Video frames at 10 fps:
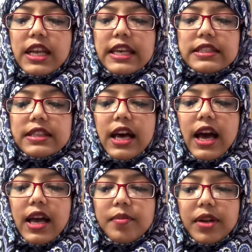is the
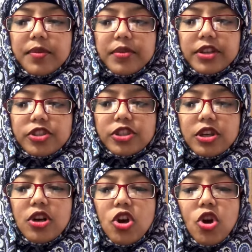high blood pressure
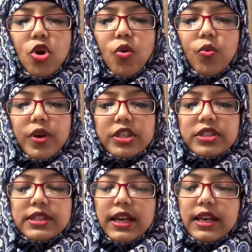which
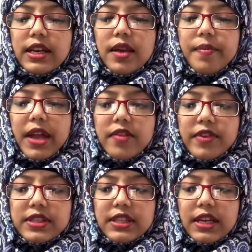suddenly
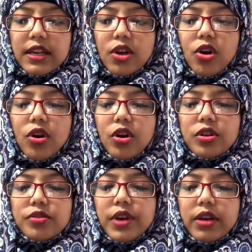manifested
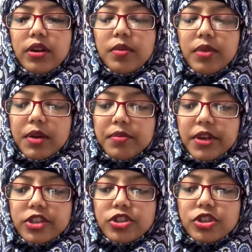on regular blood
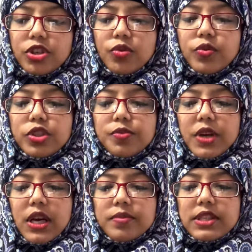pressure, which
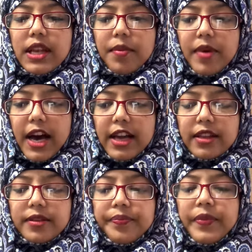becomes labile.
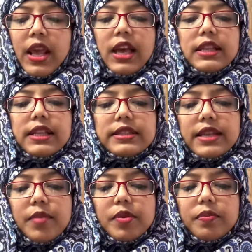This
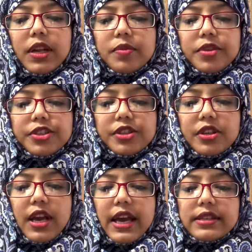type of blood pressure
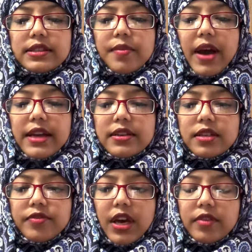has some
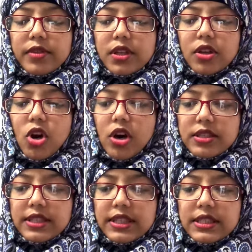identifiable
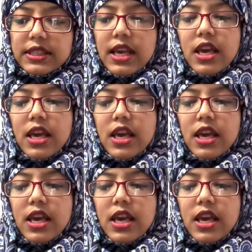causes,